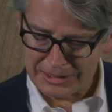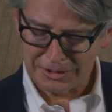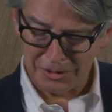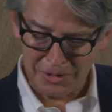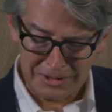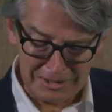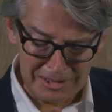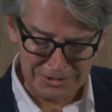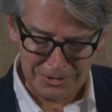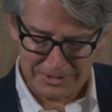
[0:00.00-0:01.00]

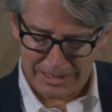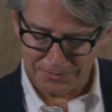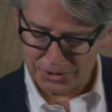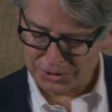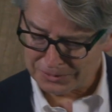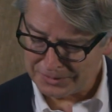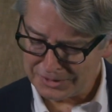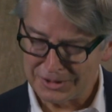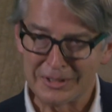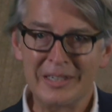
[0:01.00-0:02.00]
us on that virtual
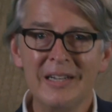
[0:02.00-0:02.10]
visit.